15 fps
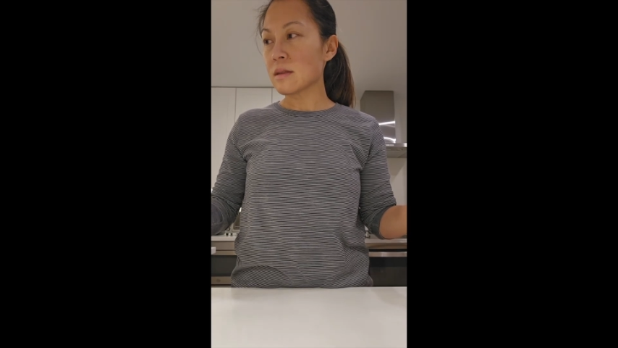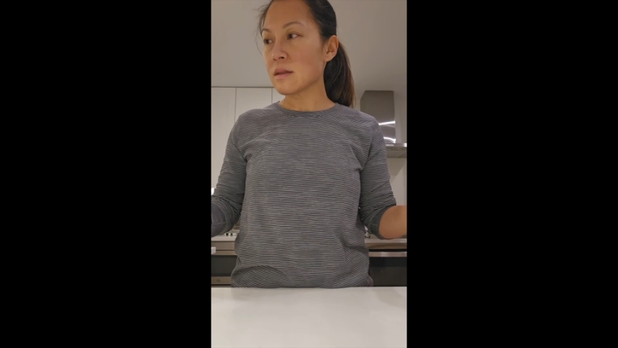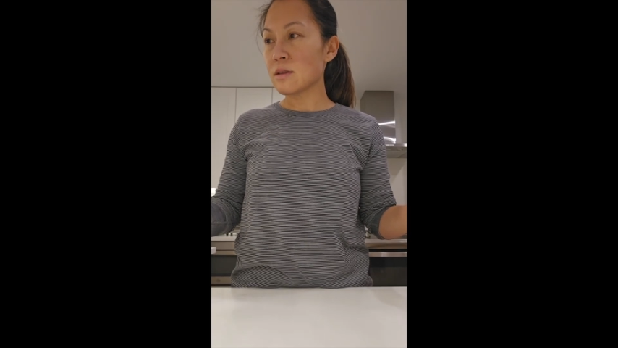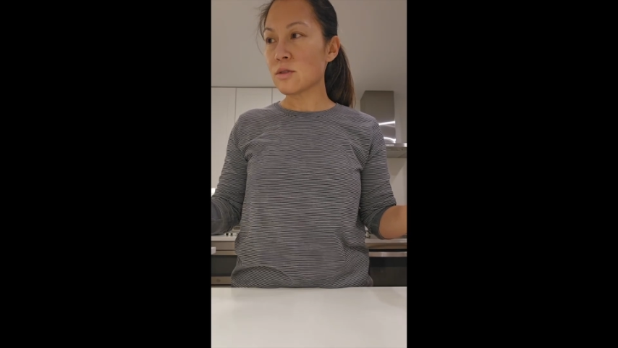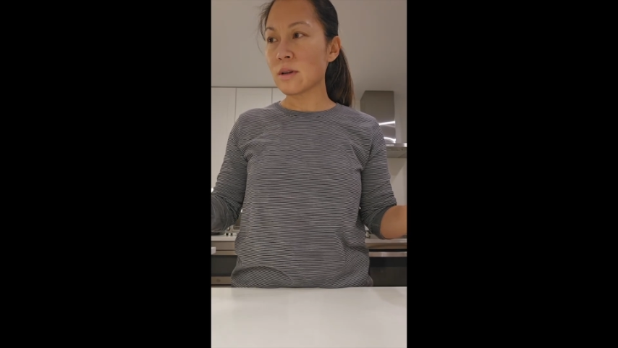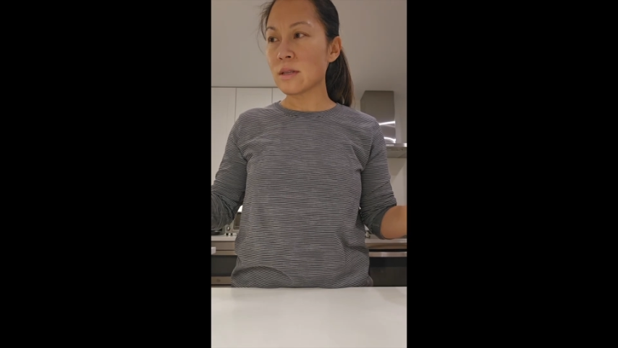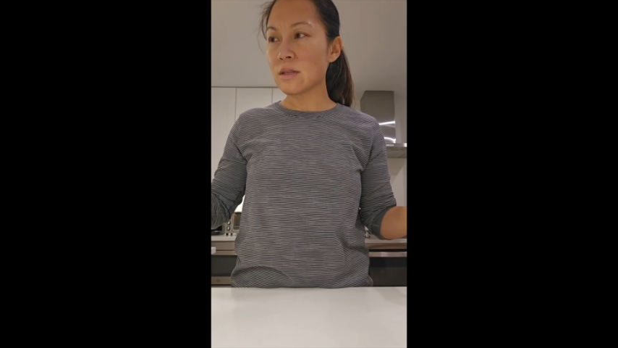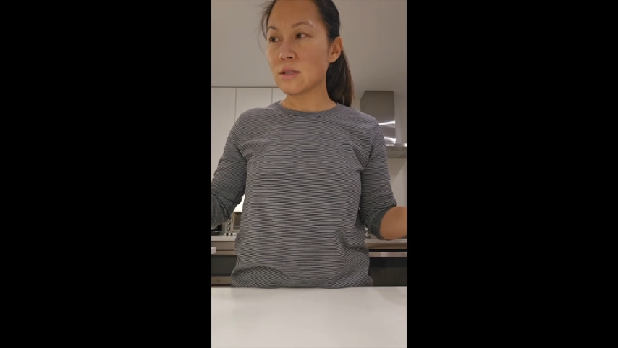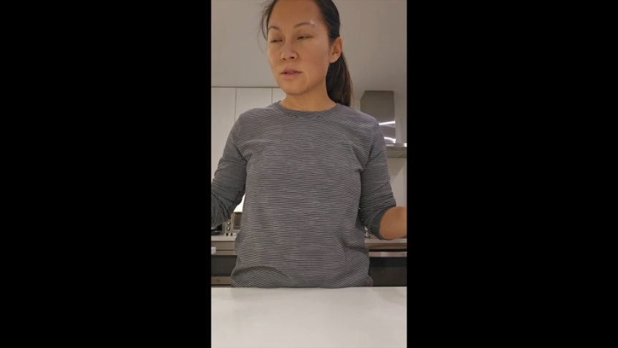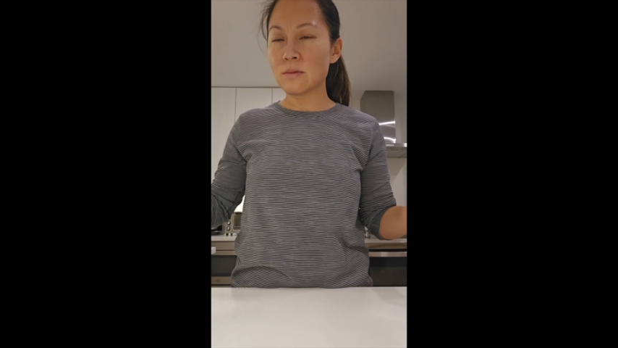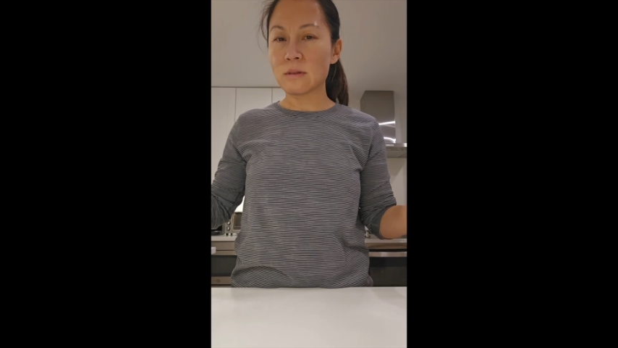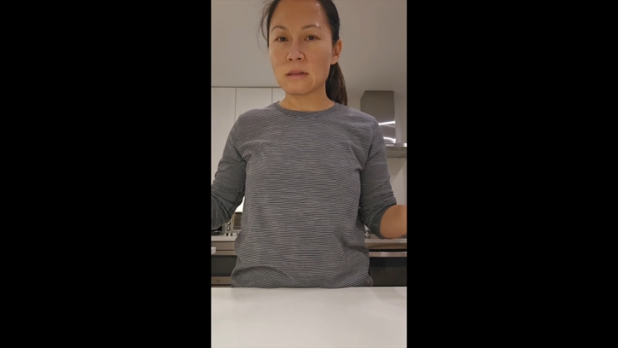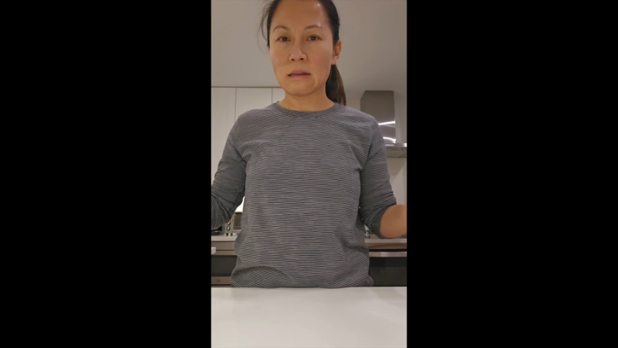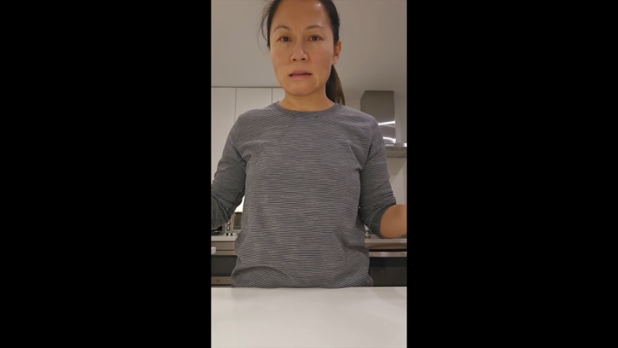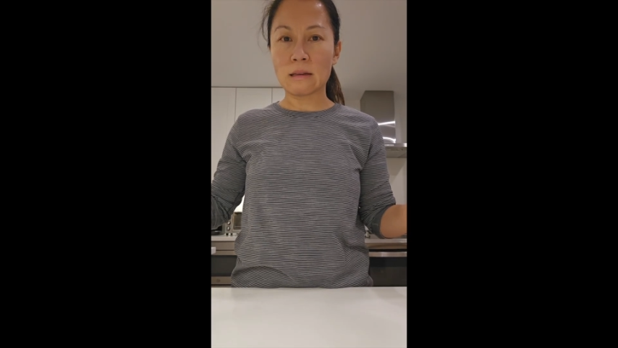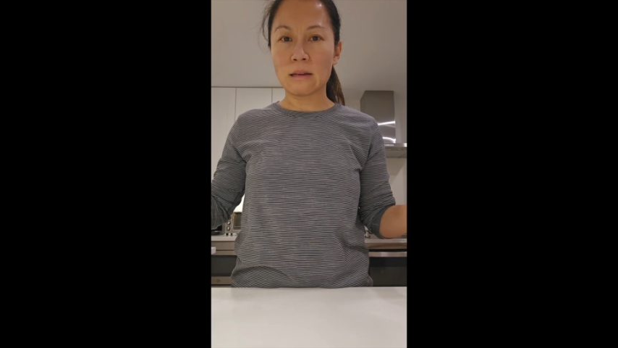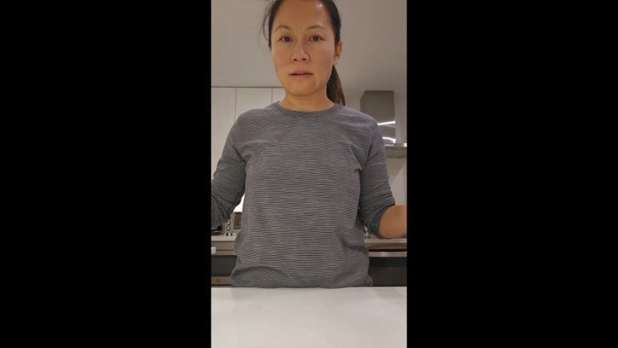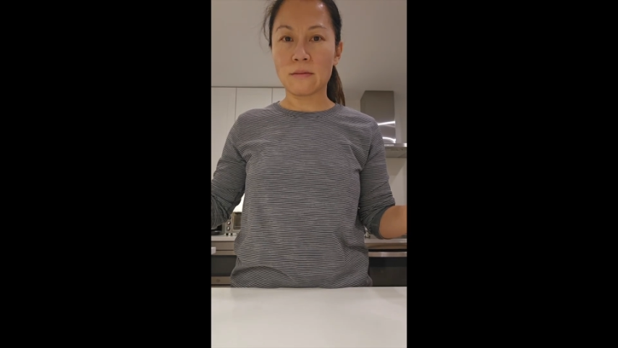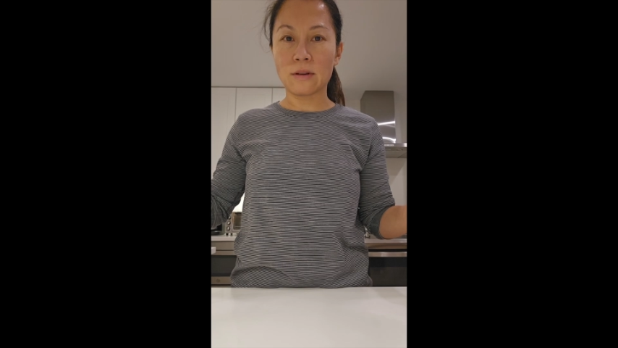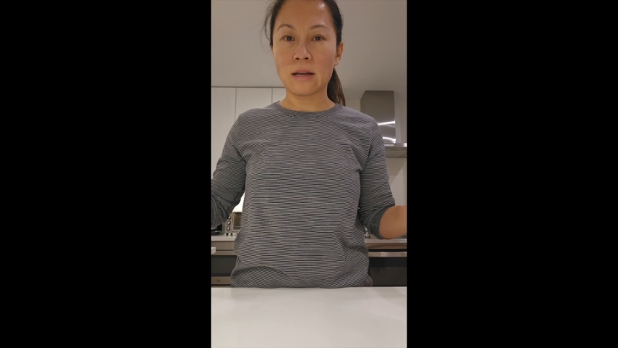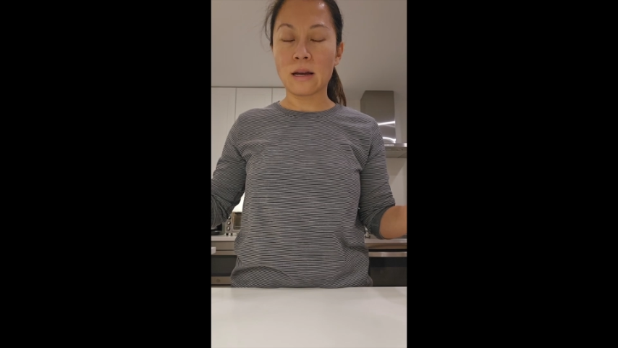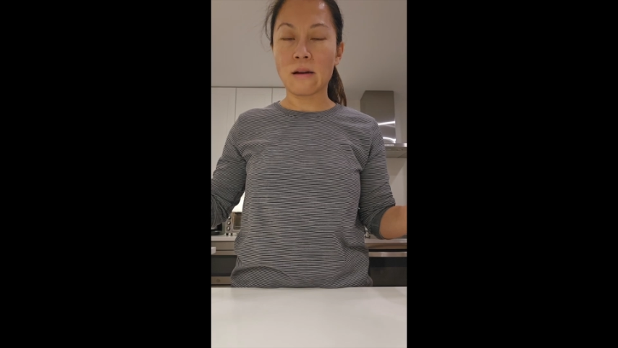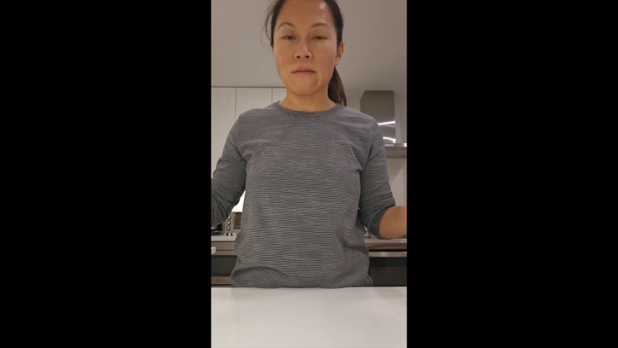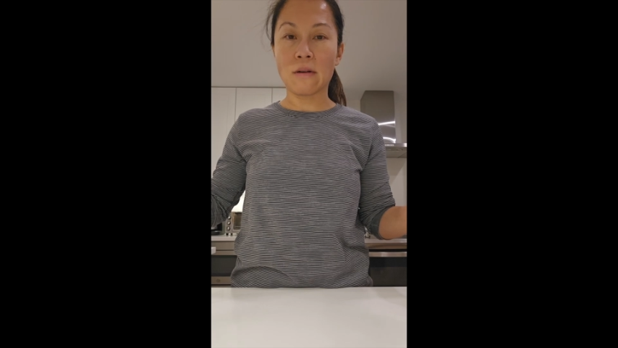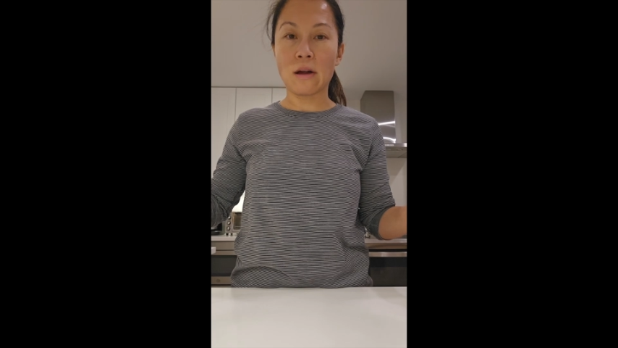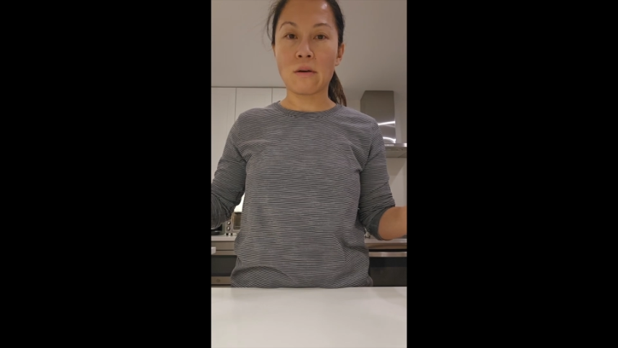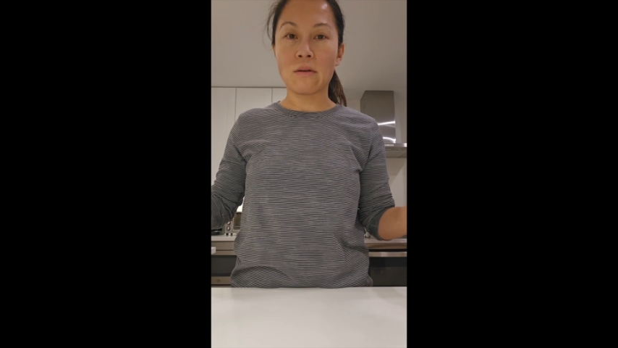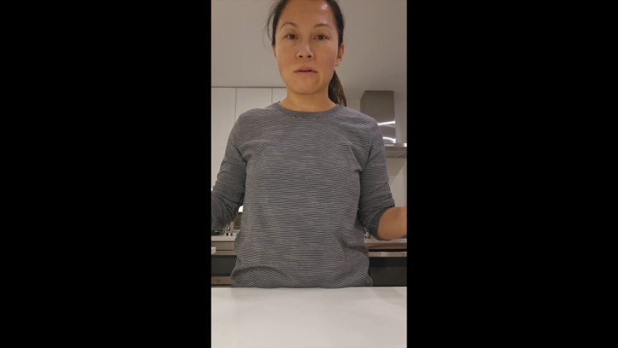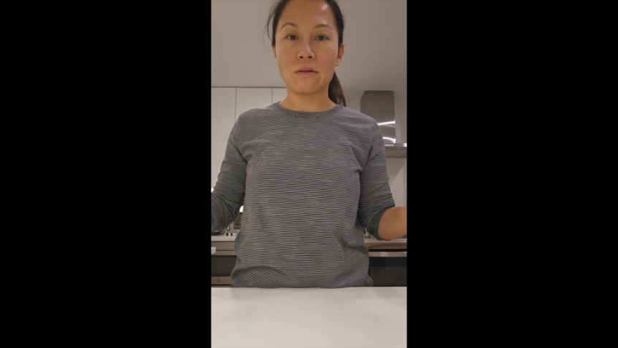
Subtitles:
and try to do it like every half hour